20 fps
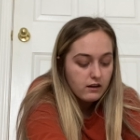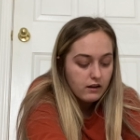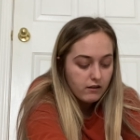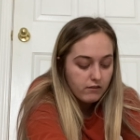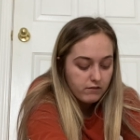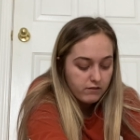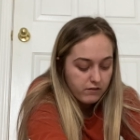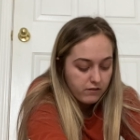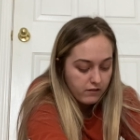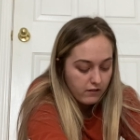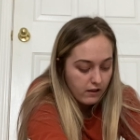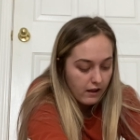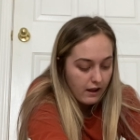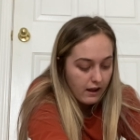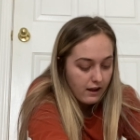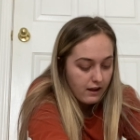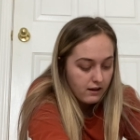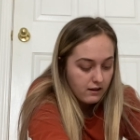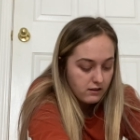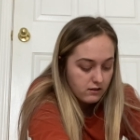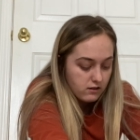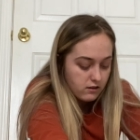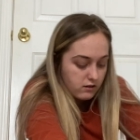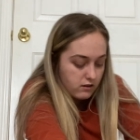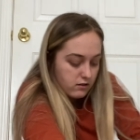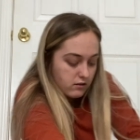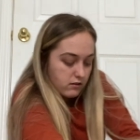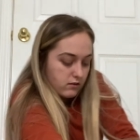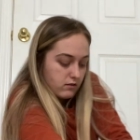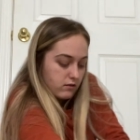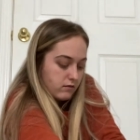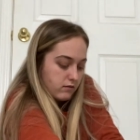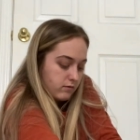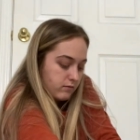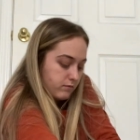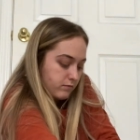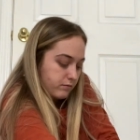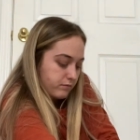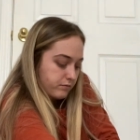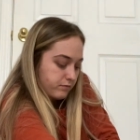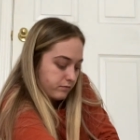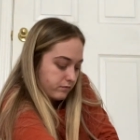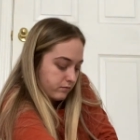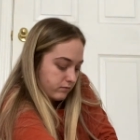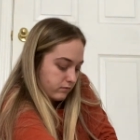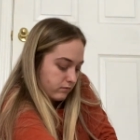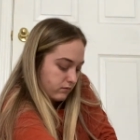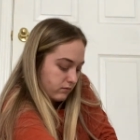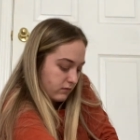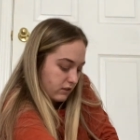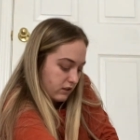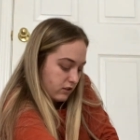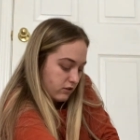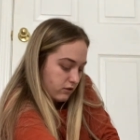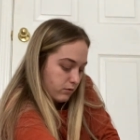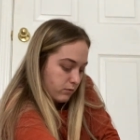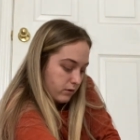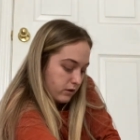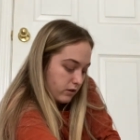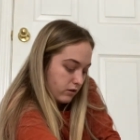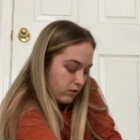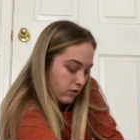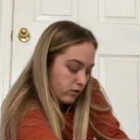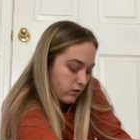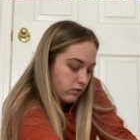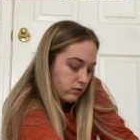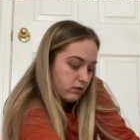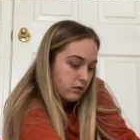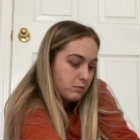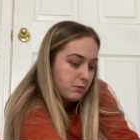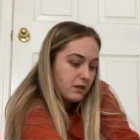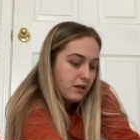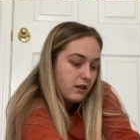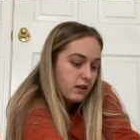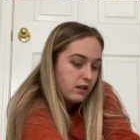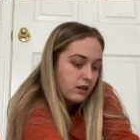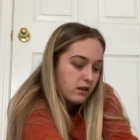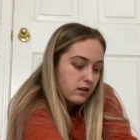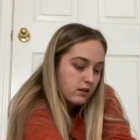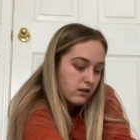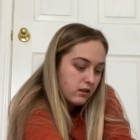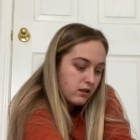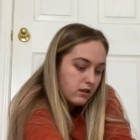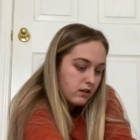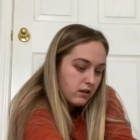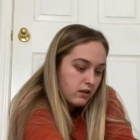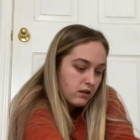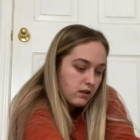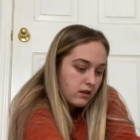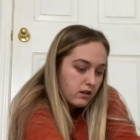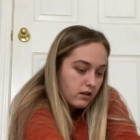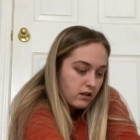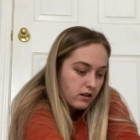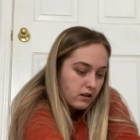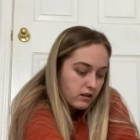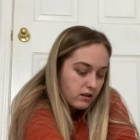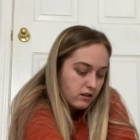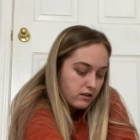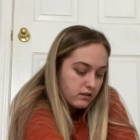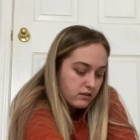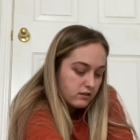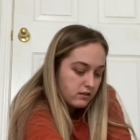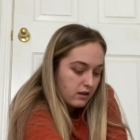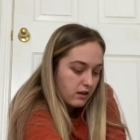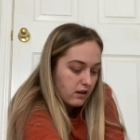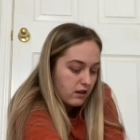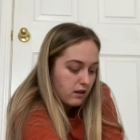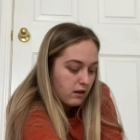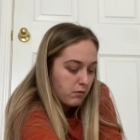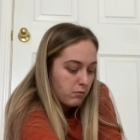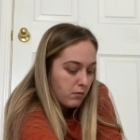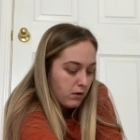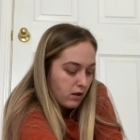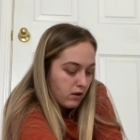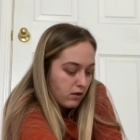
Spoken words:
down flat because you want it all to be the same.